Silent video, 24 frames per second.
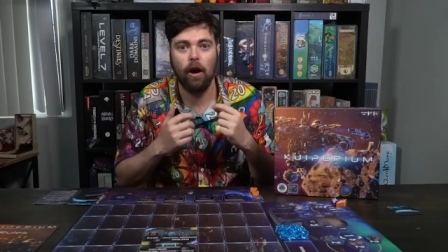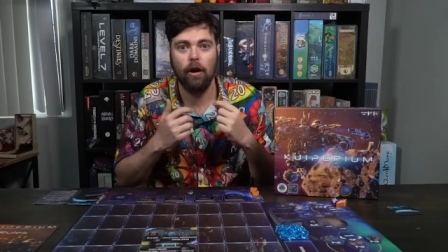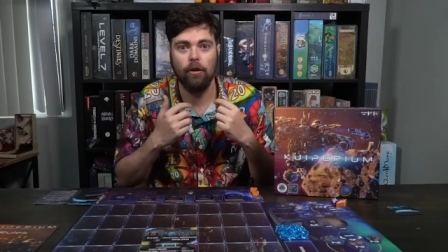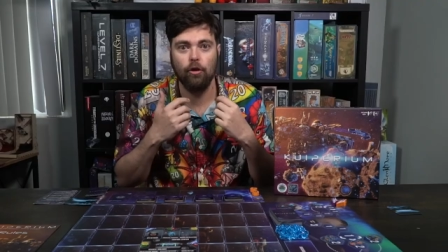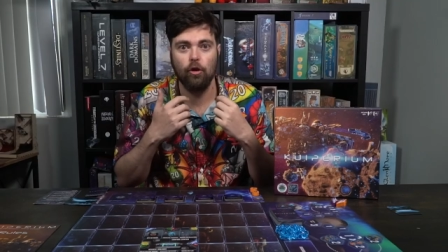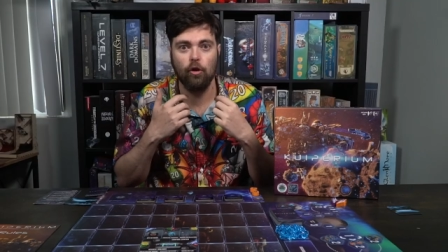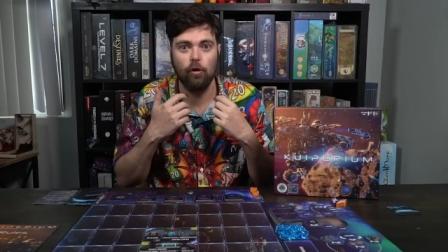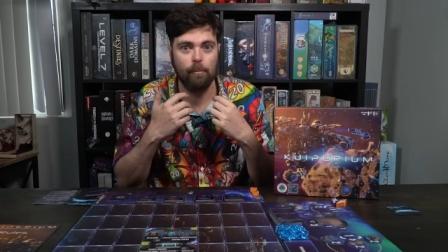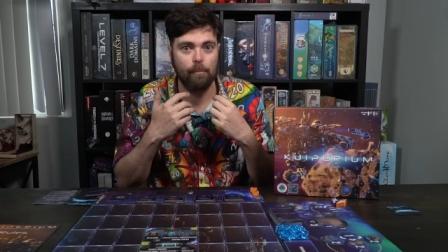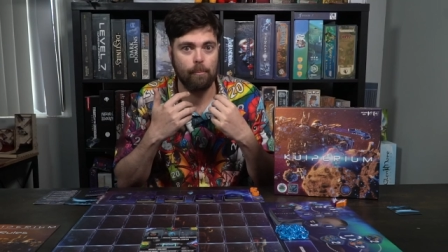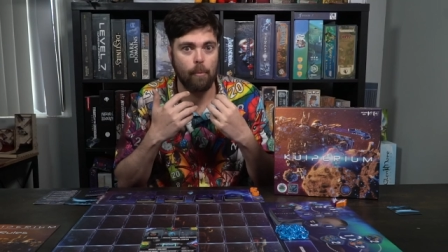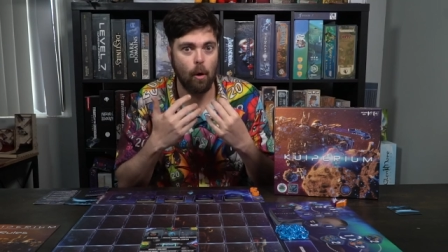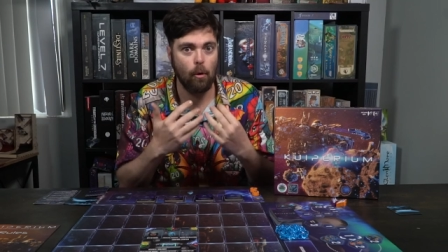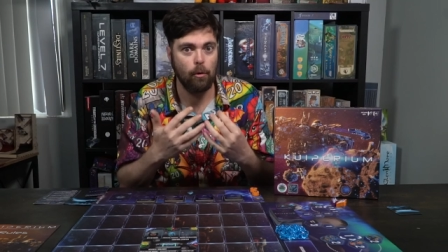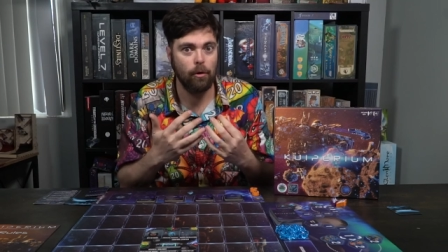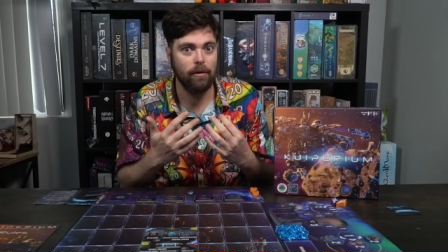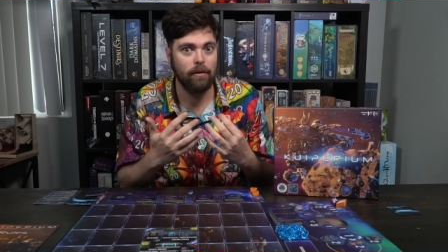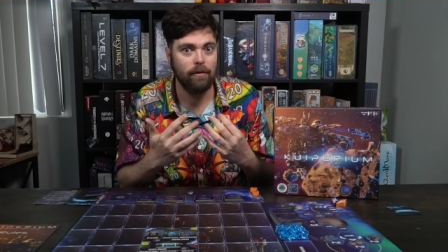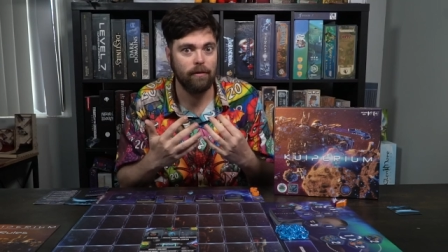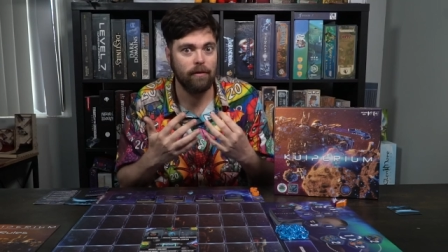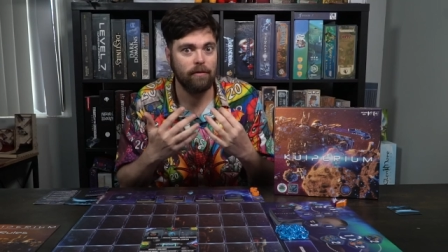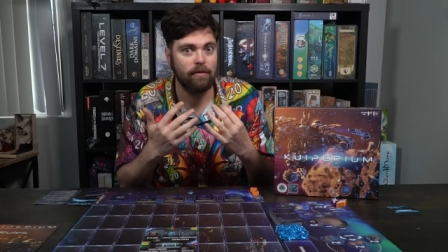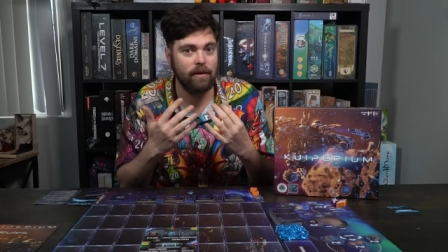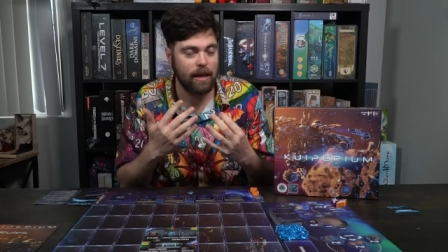on your
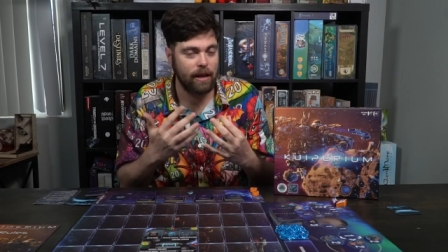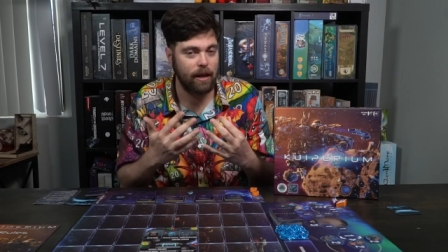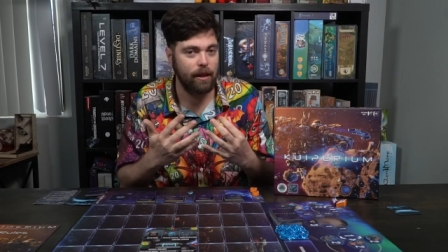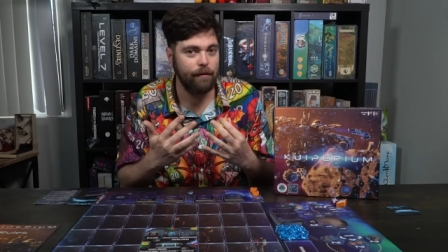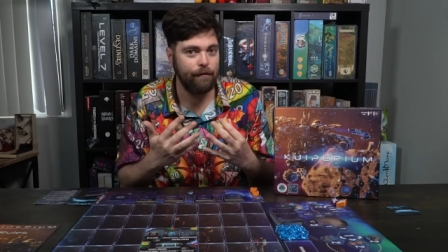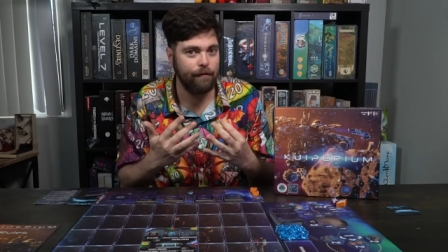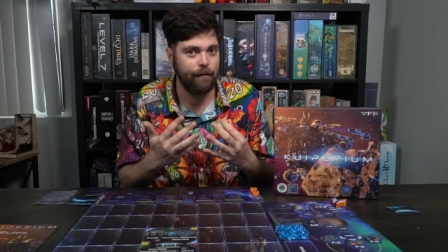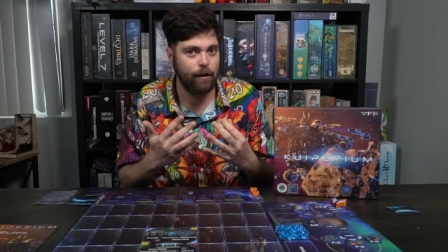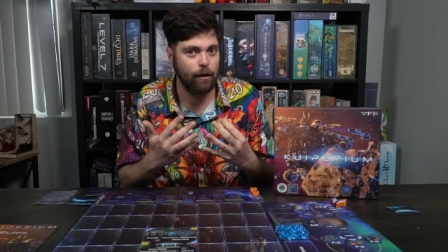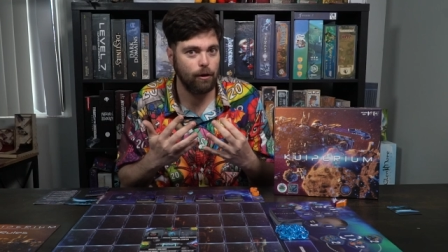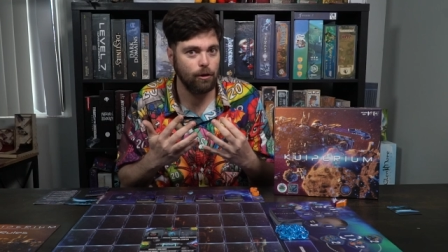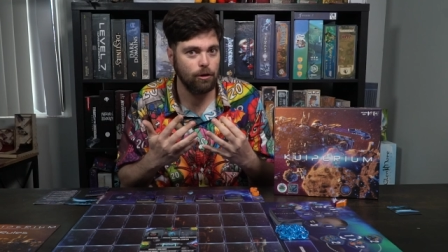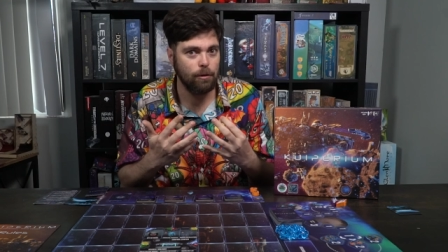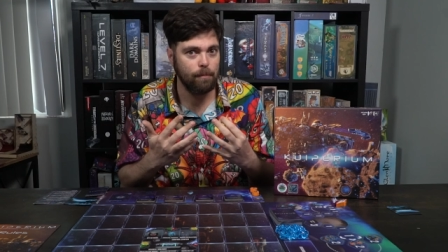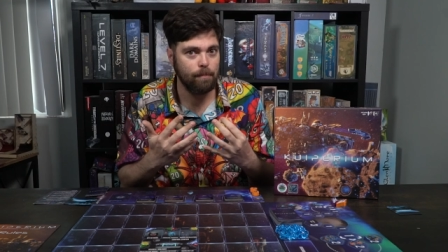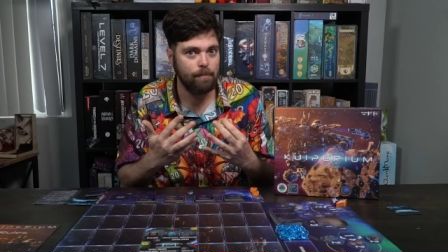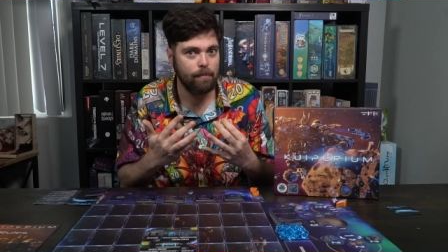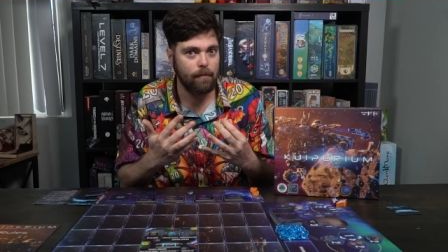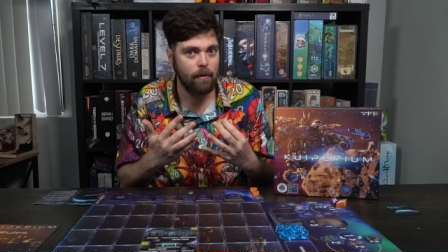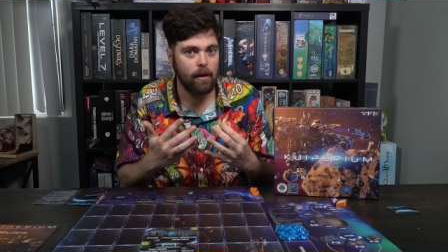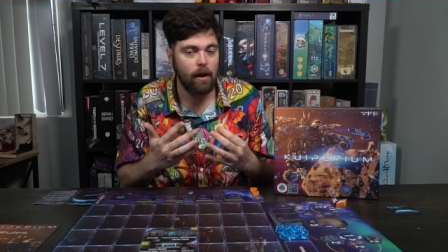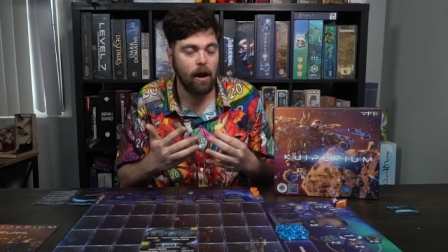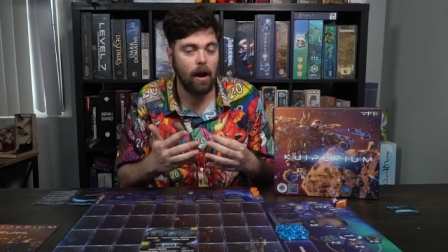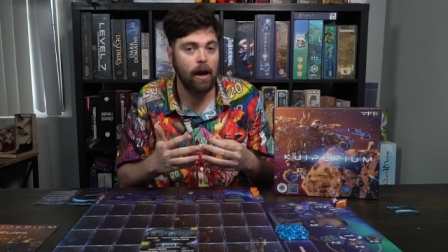opponent's side of the field,
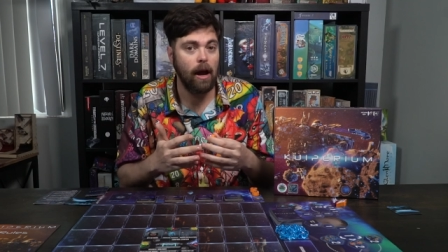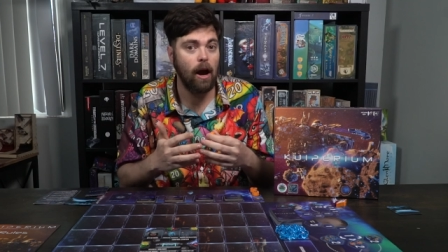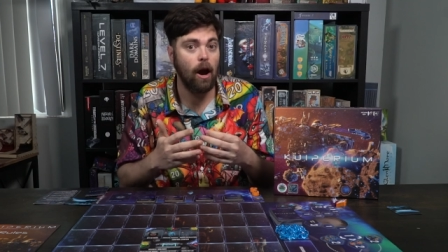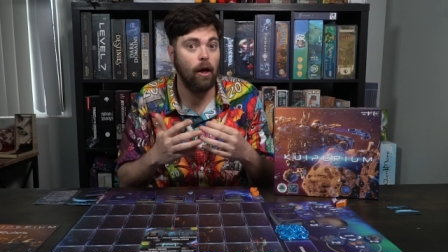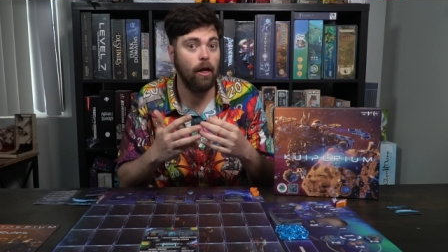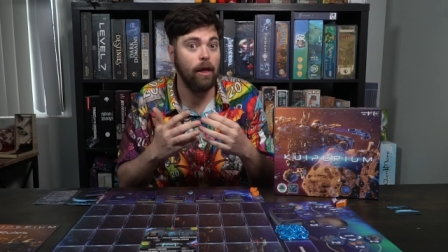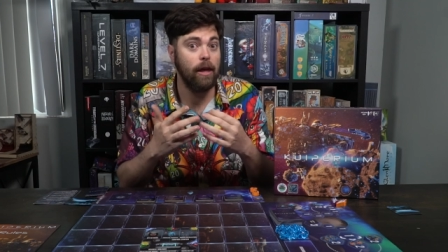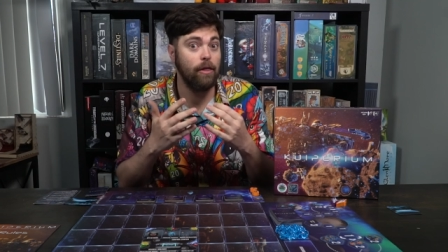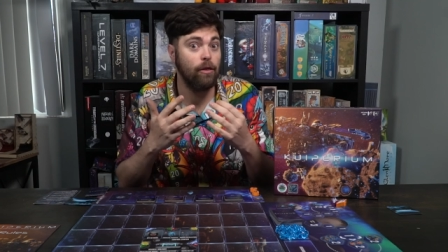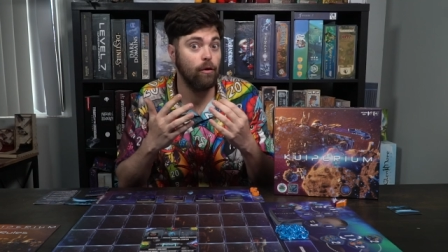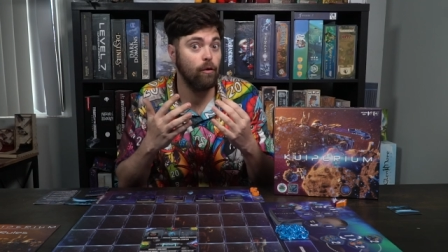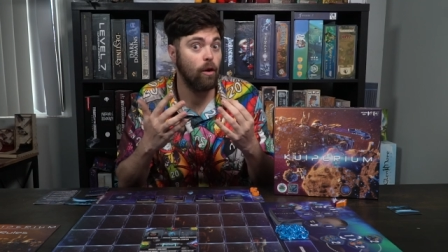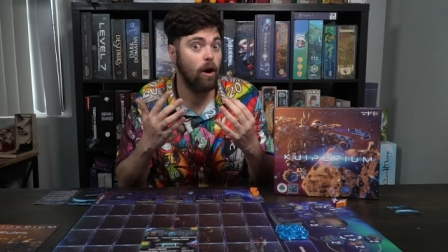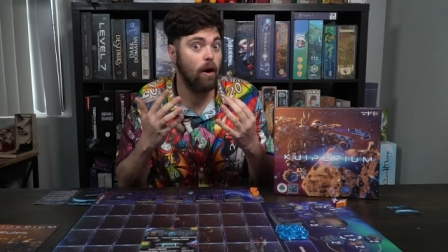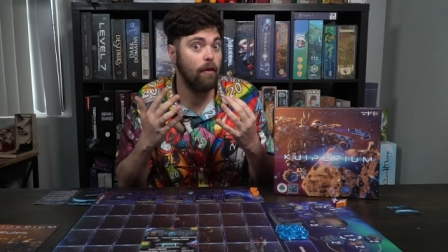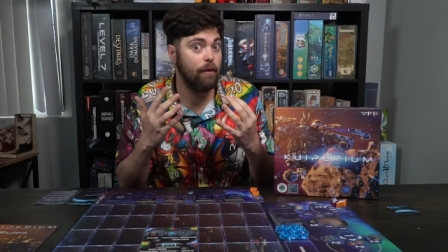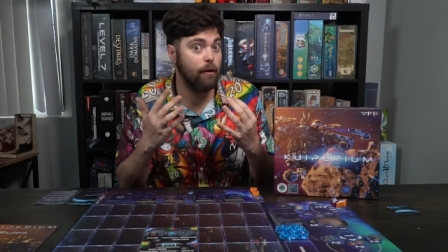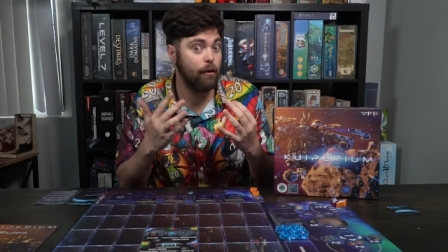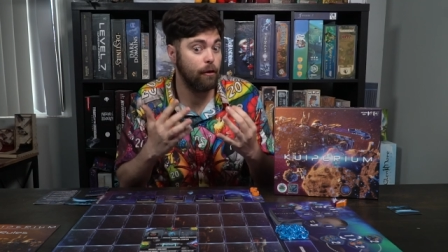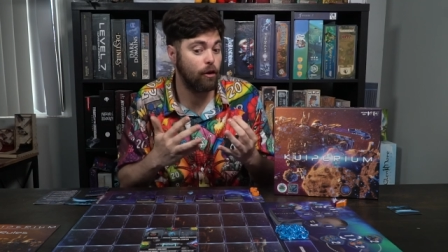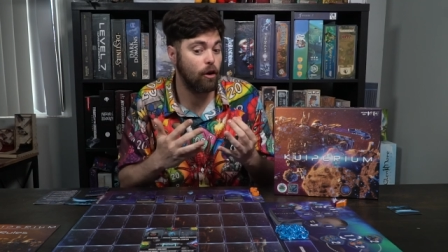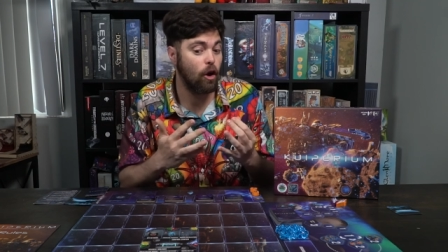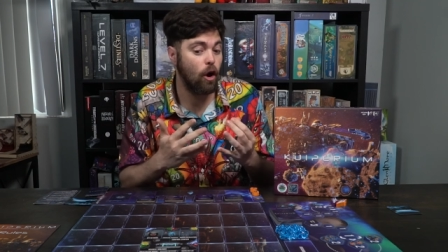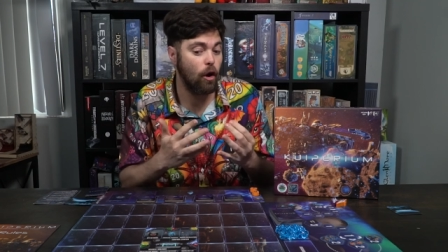either on
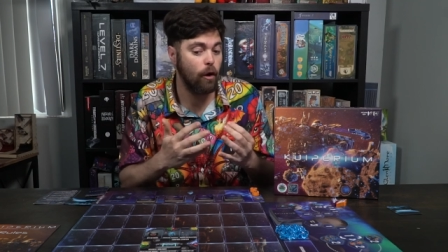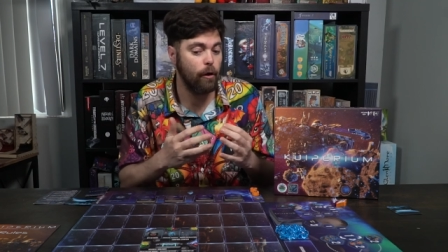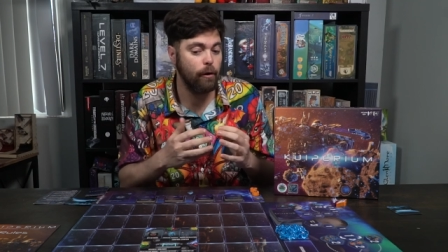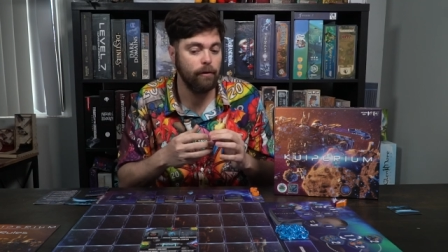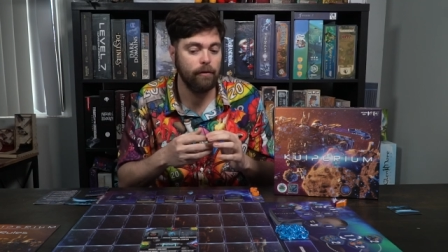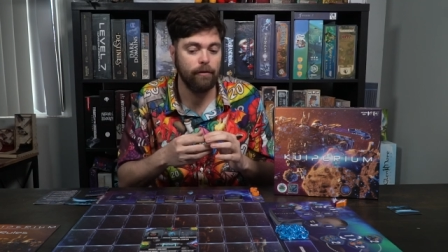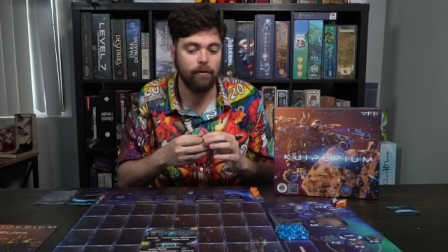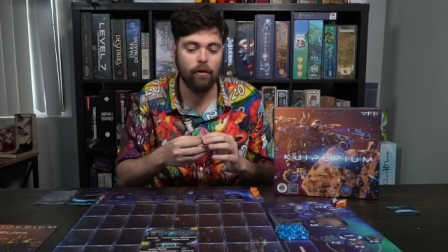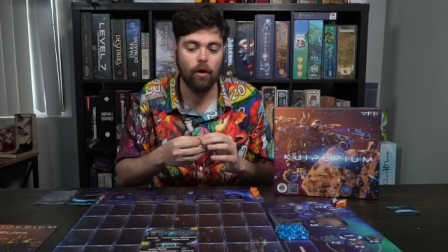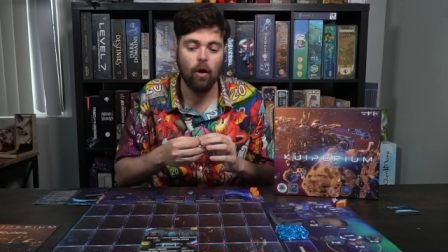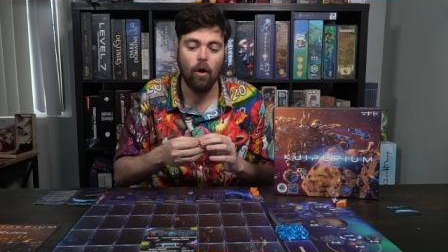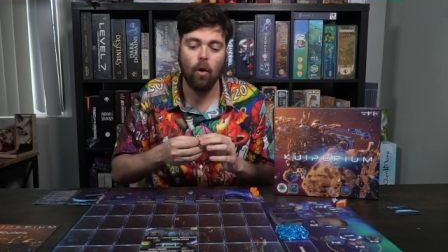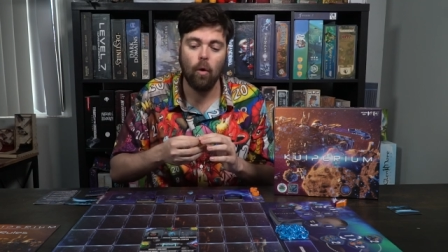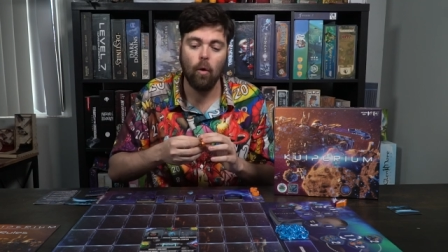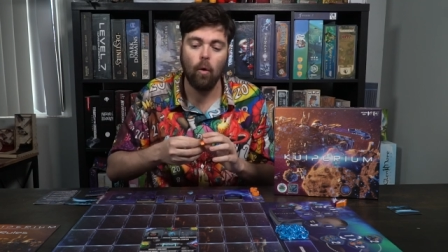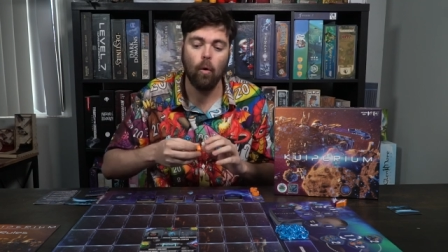their cards